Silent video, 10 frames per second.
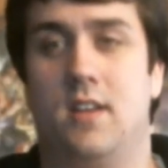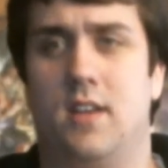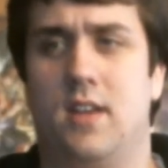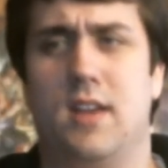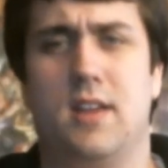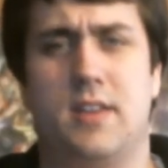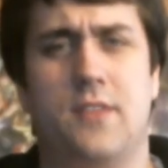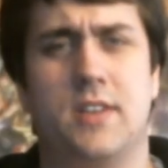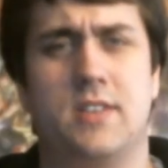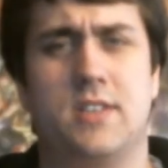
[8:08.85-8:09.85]
It
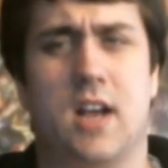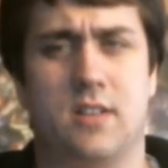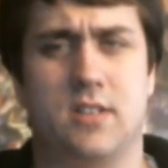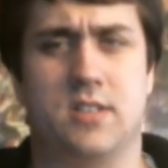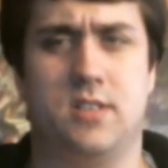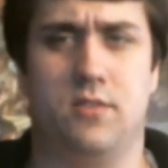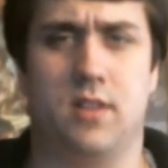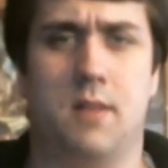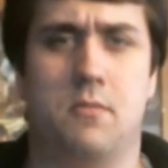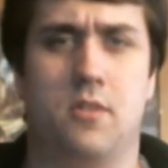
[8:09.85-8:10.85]
definitely challenges you a
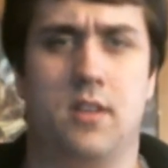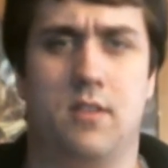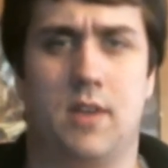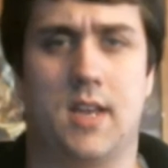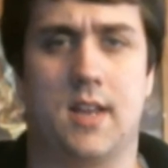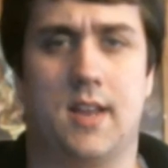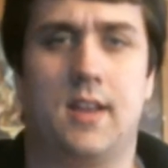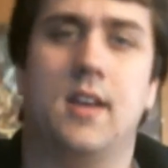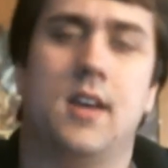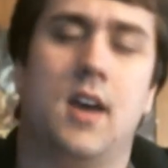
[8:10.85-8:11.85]
lot more than Awakening.
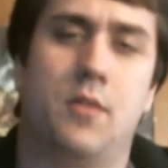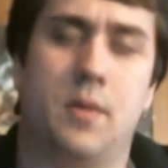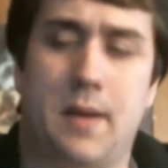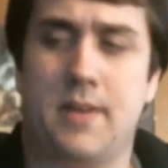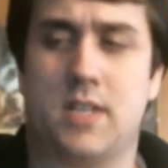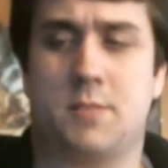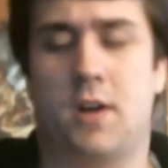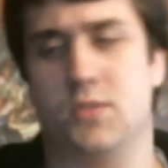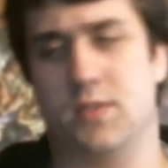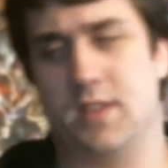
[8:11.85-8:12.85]
One of my biggest
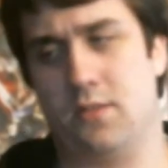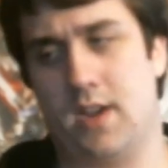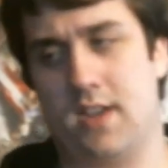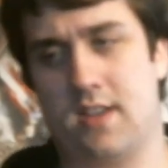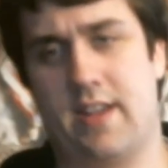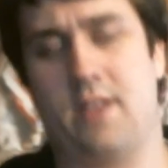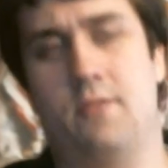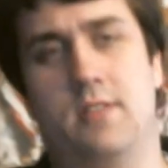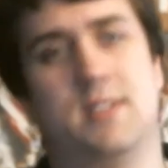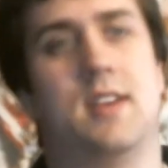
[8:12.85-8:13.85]
problems with Awakening
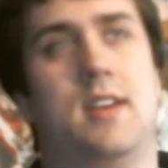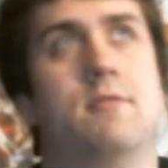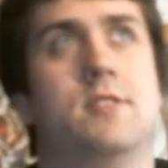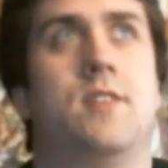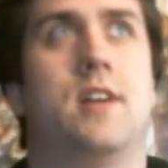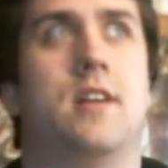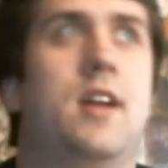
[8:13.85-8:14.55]
was that it was very